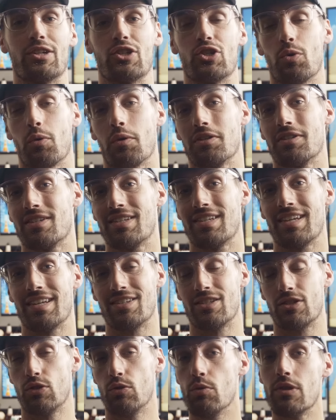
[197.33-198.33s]
shorts
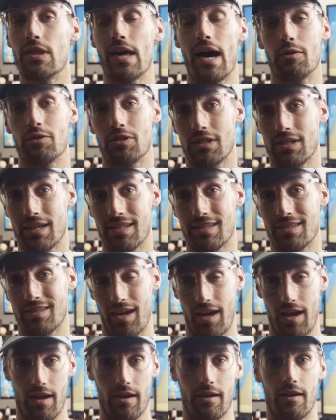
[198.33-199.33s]
since
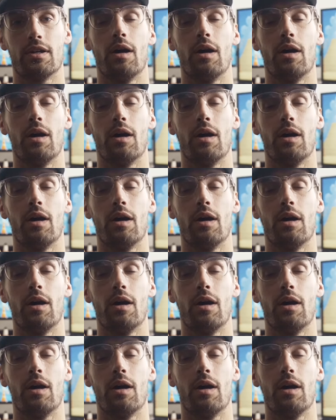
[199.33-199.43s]
2010.